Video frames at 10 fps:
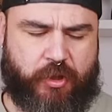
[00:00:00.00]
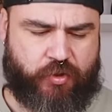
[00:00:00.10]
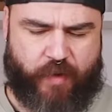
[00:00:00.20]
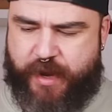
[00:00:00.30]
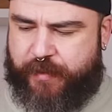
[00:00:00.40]
to
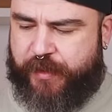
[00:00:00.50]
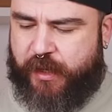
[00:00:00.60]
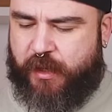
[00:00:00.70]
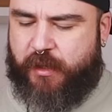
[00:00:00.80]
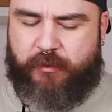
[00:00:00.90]
drain.
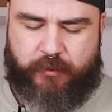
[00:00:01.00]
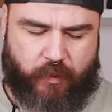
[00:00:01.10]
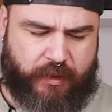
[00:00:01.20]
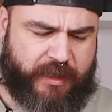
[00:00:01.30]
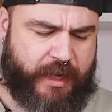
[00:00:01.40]

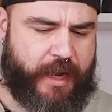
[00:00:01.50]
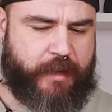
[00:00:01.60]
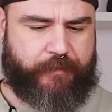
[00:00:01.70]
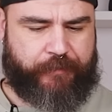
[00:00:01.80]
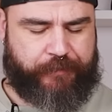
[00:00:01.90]
Once
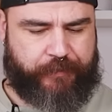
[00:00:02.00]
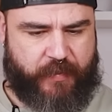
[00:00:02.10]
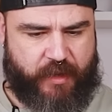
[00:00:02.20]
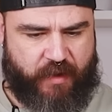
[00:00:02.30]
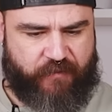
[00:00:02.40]
again,
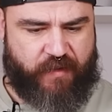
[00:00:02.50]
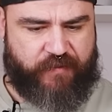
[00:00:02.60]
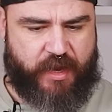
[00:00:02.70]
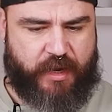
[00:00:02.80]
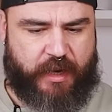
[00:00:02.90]

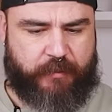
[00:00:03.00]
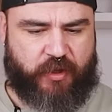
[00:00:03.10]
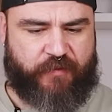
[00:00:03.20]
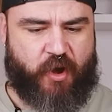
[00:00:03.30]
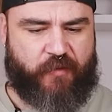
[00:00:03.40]
15
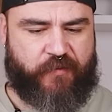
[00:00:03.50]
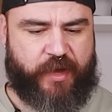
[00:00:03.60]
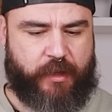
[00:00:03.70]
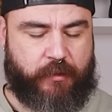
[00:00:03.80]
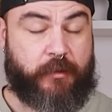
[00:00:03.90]
grams of
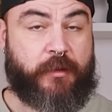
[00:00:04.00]
coffee,